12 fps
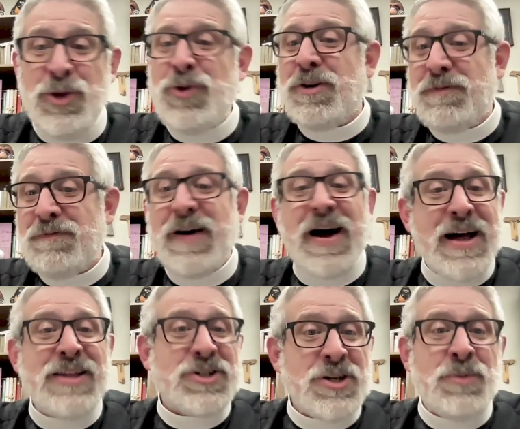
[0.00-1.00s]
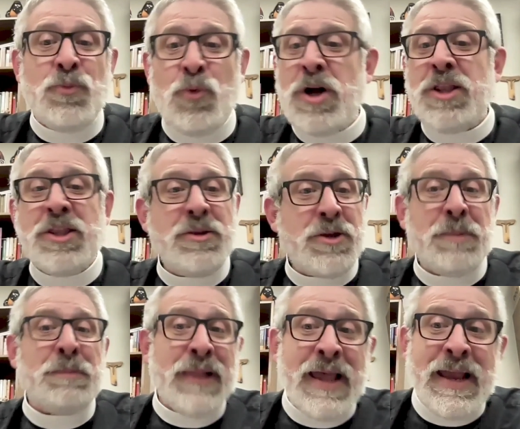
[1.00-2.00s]
You can find someone
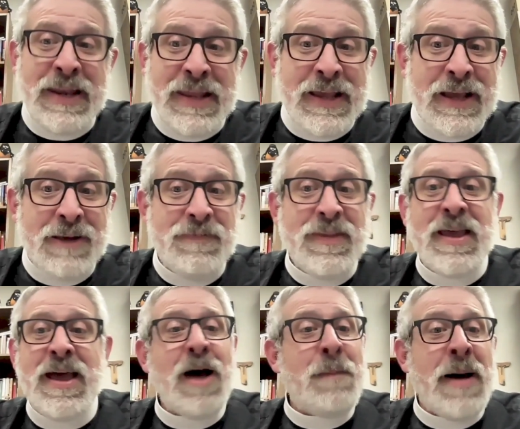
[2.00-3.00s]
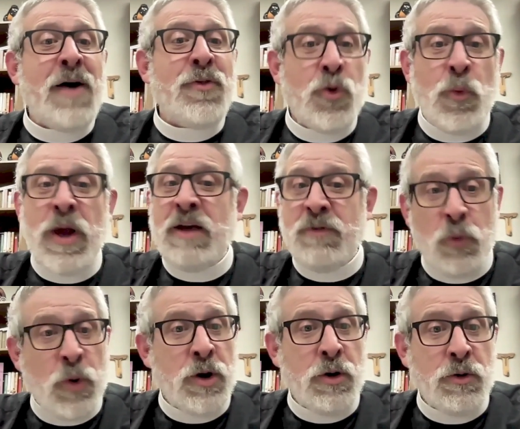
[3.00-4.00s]
complaining about the way of the
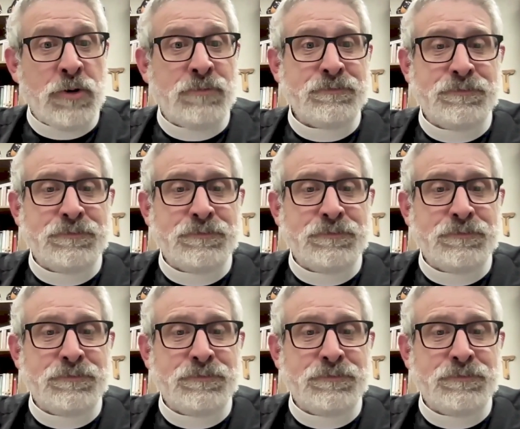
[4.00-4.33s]
world.